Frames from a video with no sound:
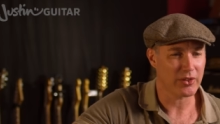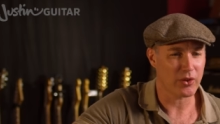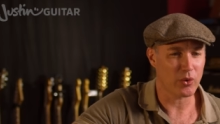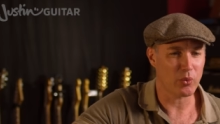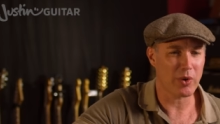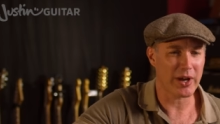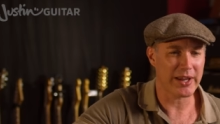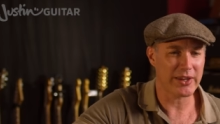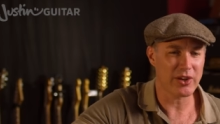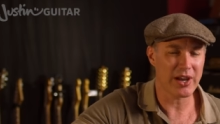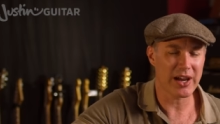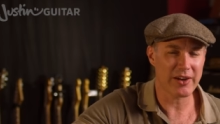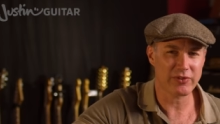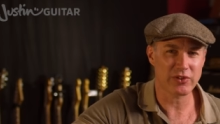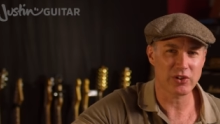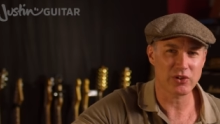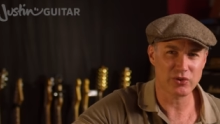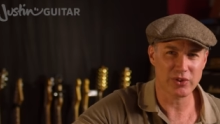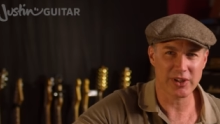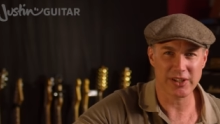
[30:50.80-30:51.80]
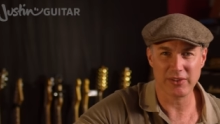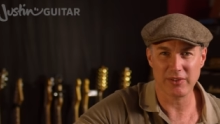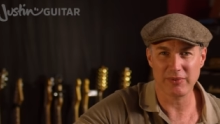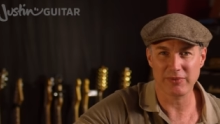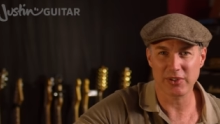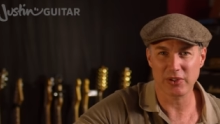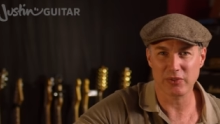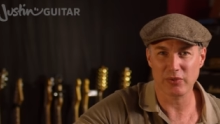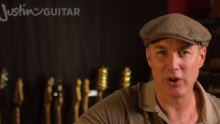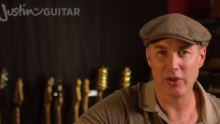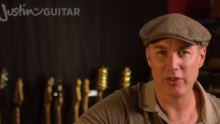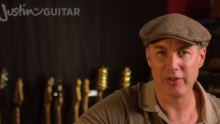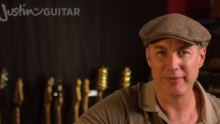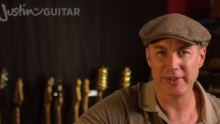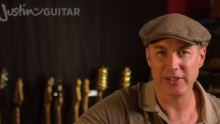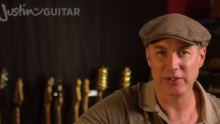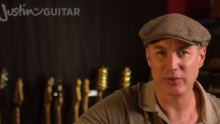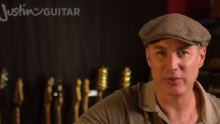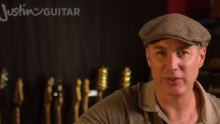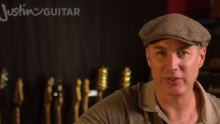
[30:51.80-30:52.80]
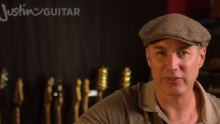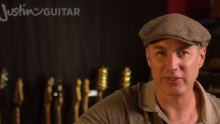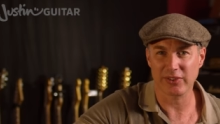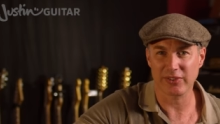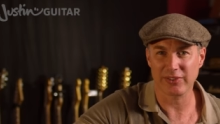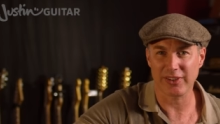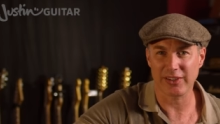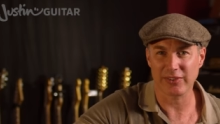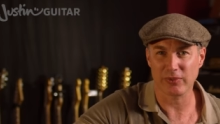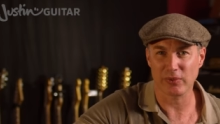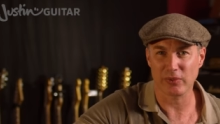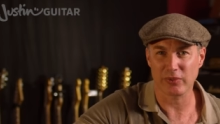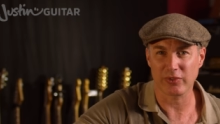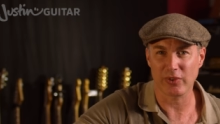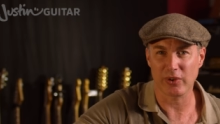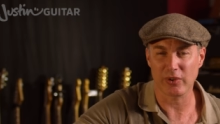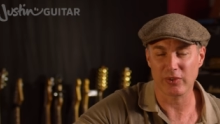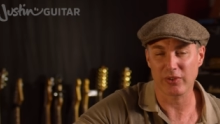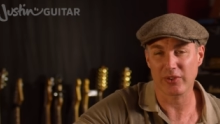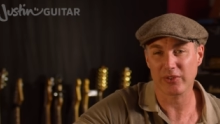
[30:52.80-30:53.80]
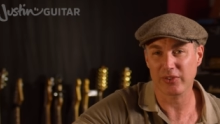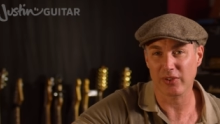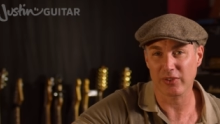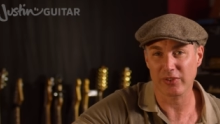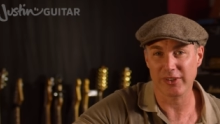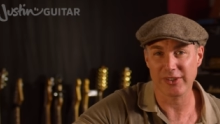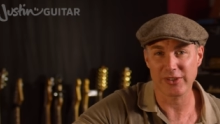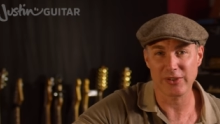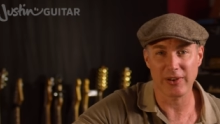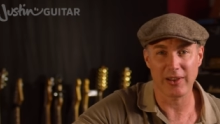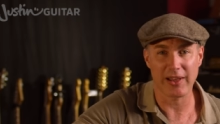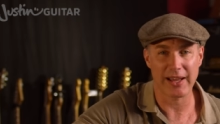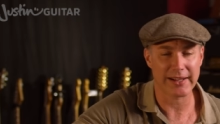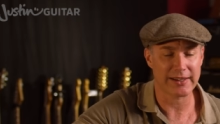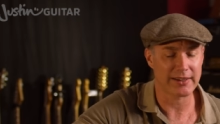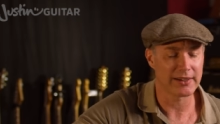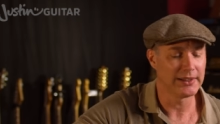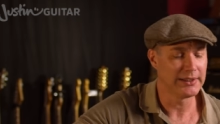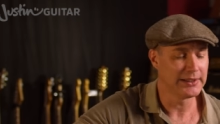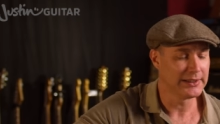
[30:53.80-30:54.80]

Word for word: the way you have to treat them to grow them into a successful song or a song that you like.